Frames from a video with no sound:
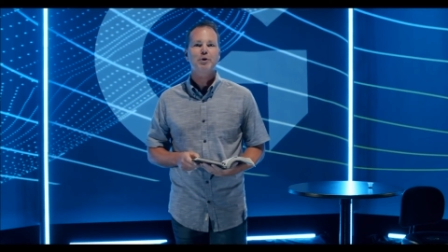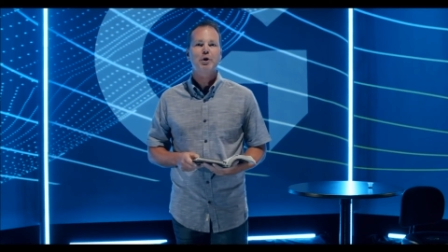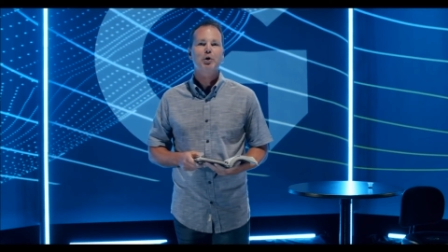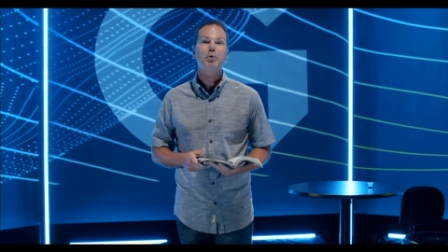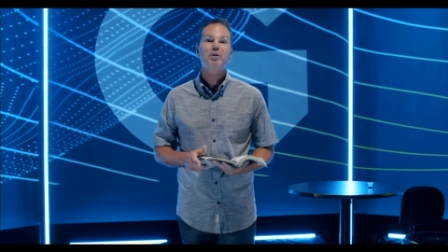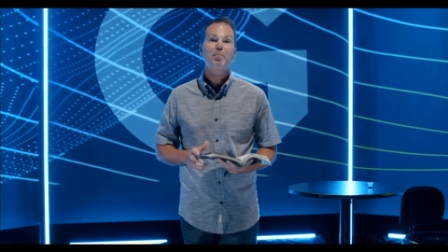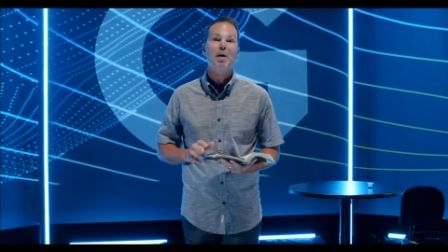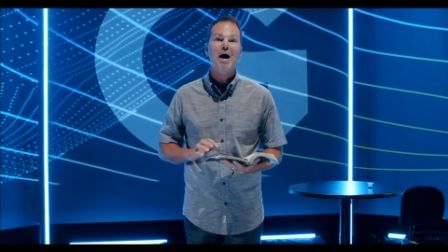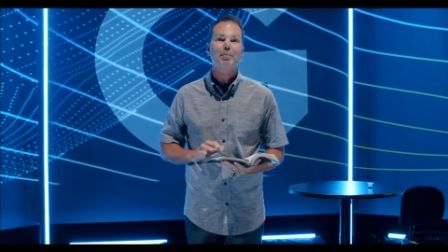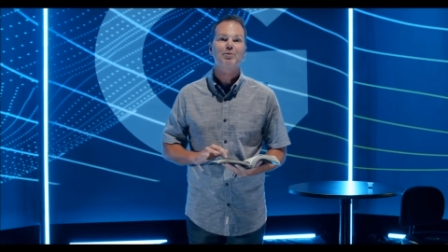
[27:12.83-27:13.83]
Look what the
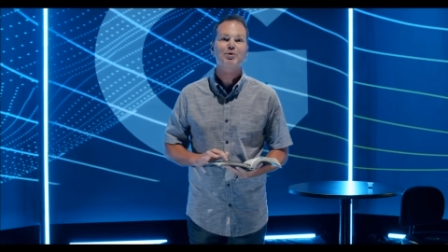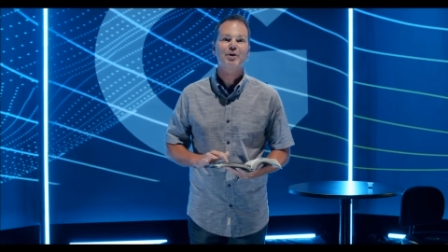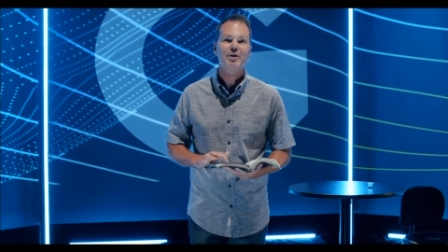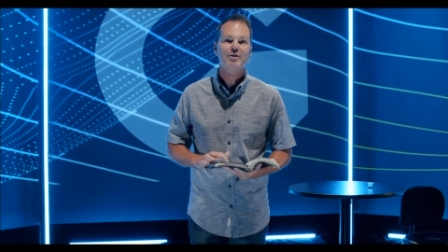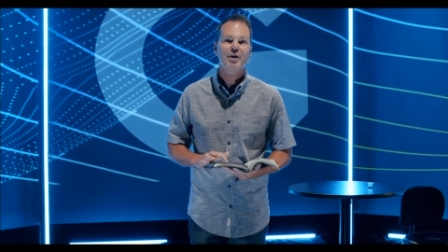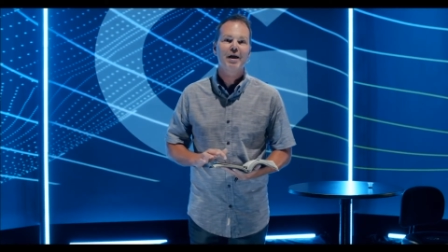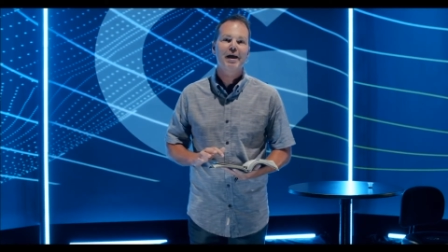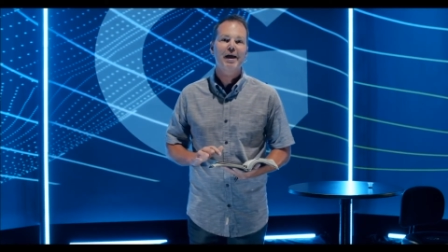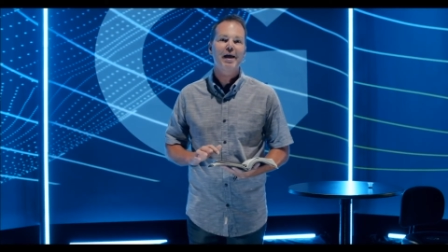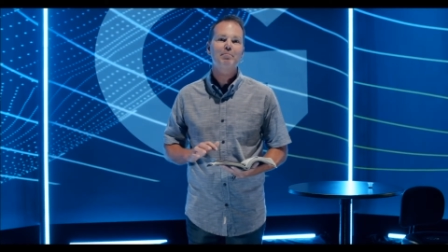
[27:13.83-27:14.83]
Bible says
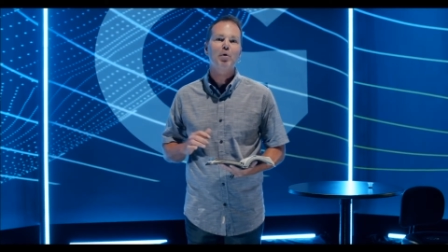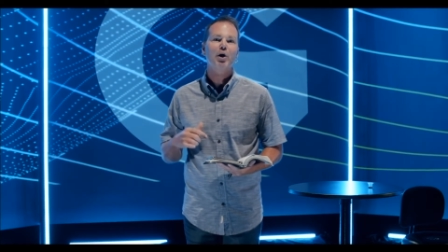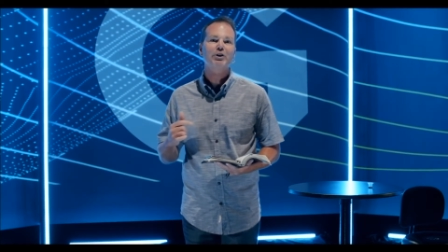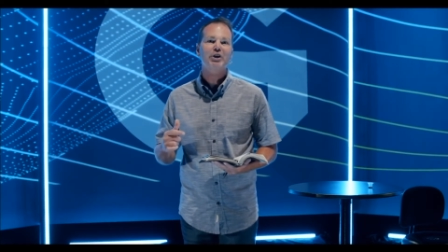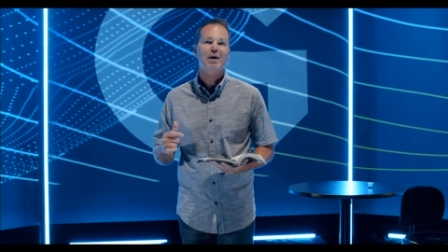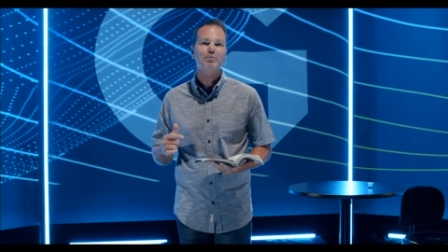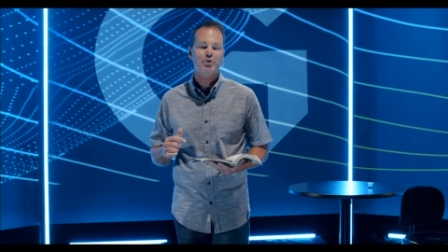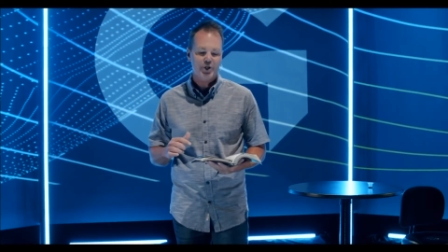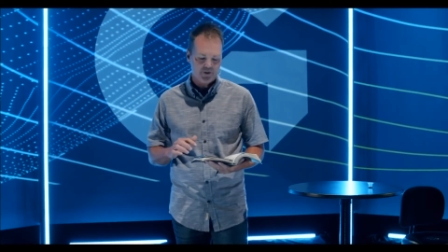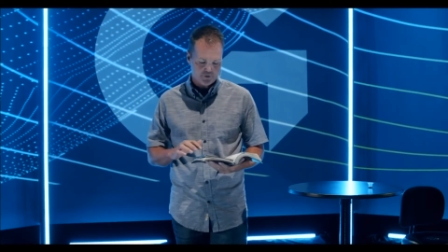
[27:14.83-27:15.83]
in Mark chapter
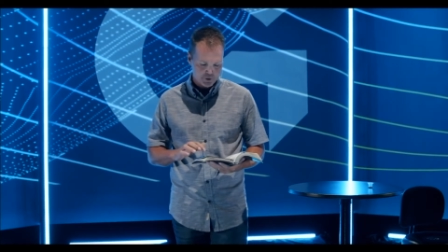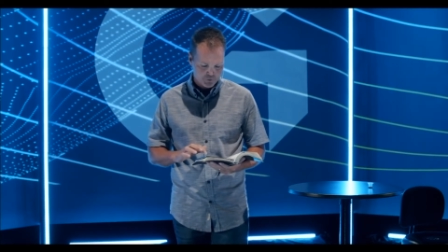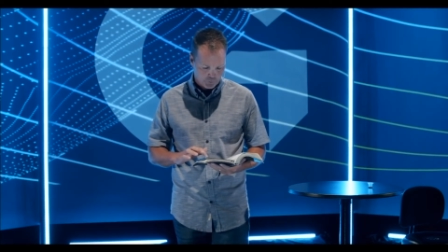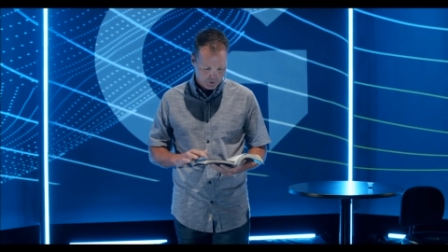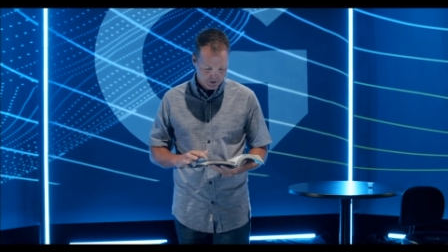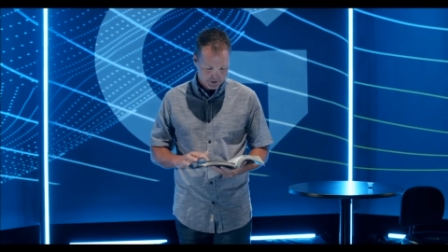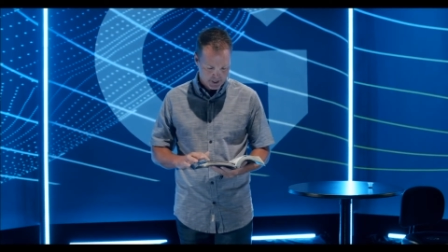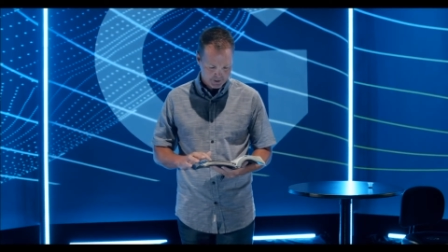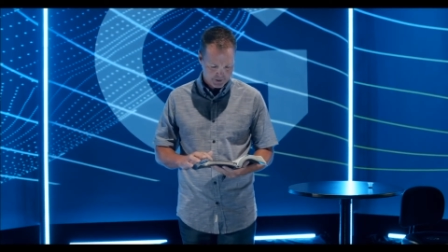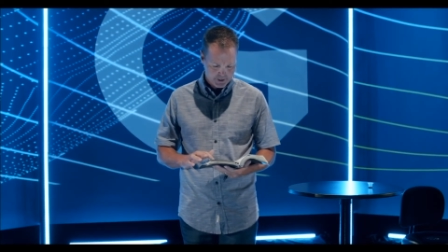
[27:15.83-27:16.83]
10, verse 46.